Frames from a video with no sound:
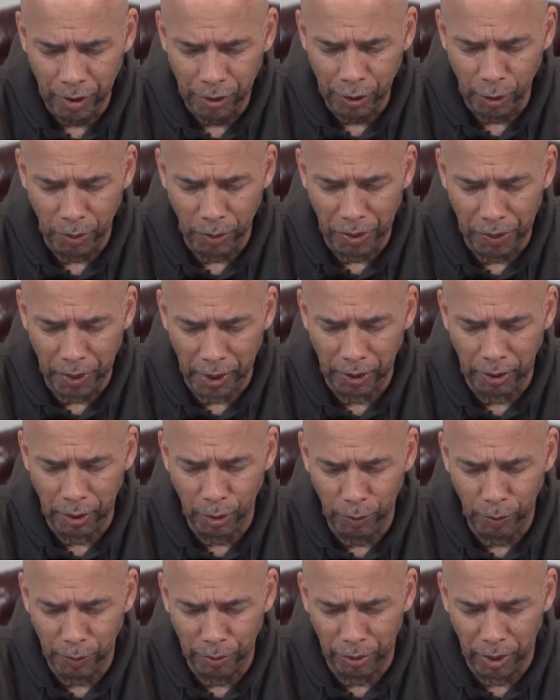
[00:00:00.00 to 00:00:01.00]
So we thank
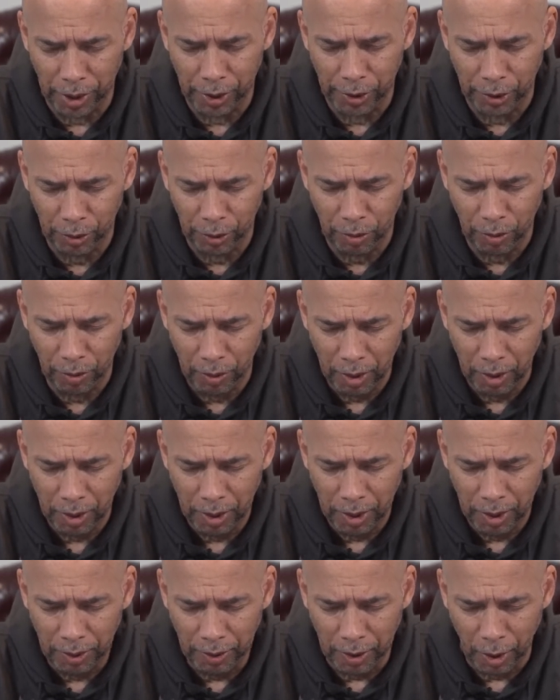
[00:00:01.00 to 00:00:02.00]
you and we praise you
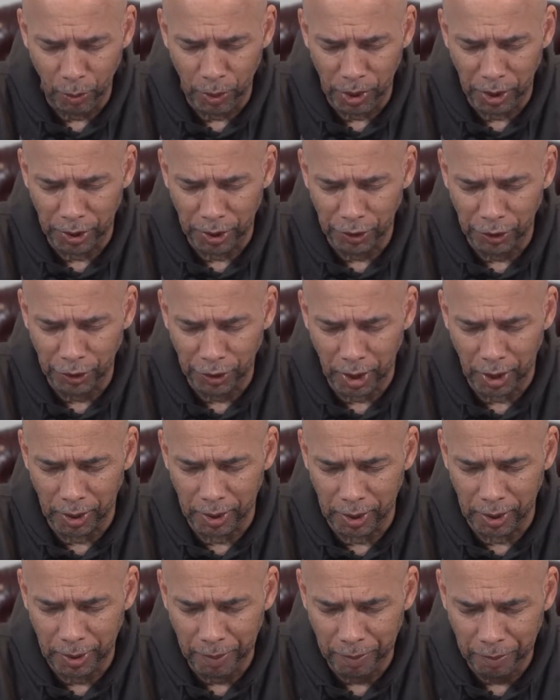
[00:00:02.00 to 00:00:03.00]
that we can
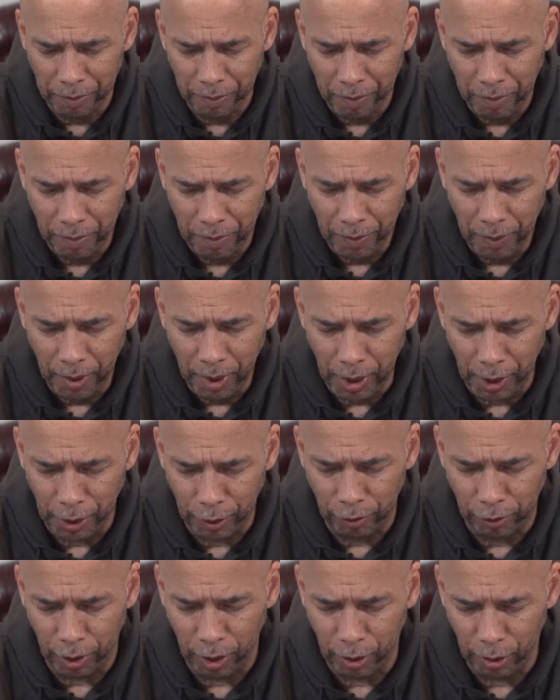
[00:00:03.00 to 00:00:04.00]
study
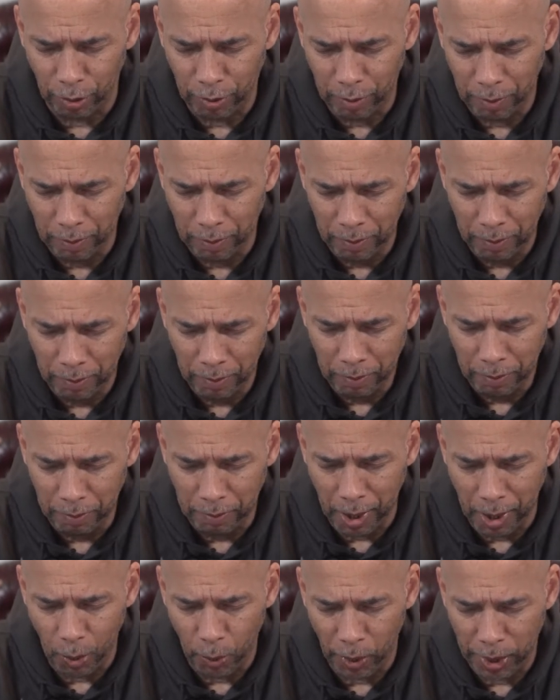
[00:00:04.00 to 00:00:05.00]
and grow
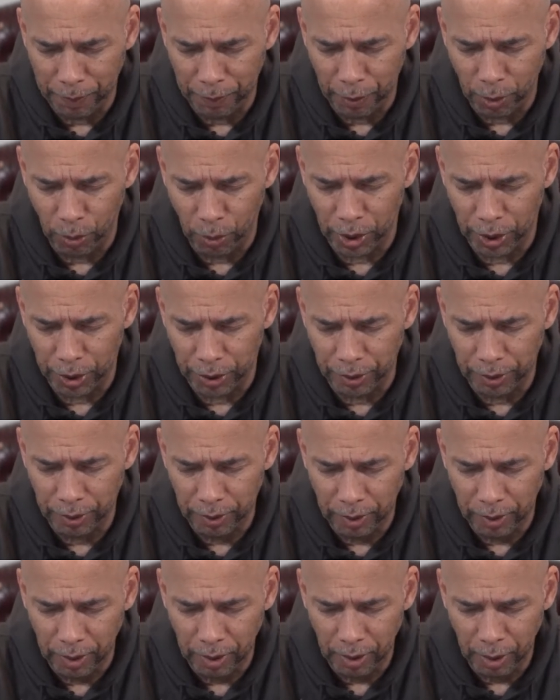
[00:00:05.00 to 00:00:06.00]
by way of your word.
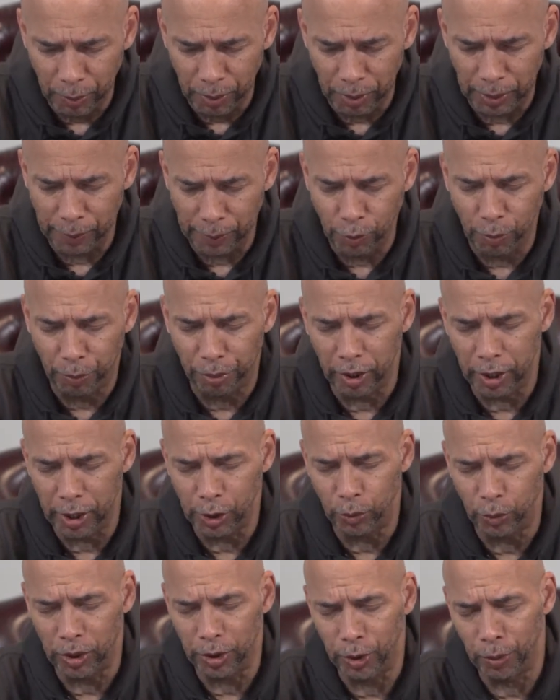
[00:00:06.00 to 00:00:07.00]
We give you
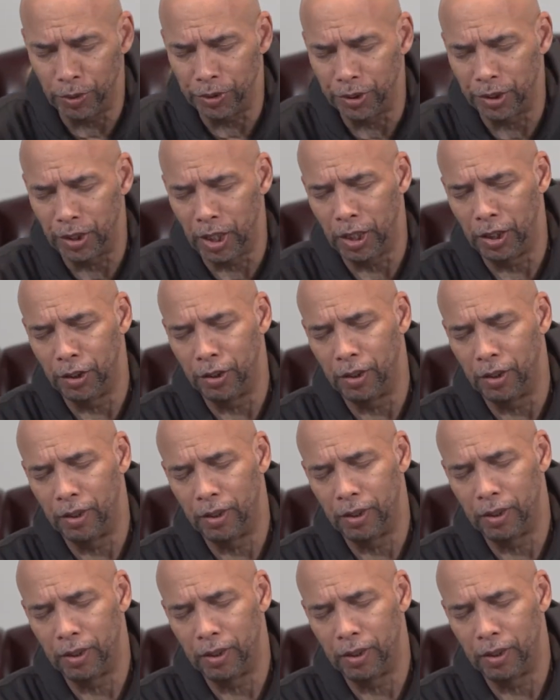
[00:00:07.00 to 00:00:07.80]
praise what you will say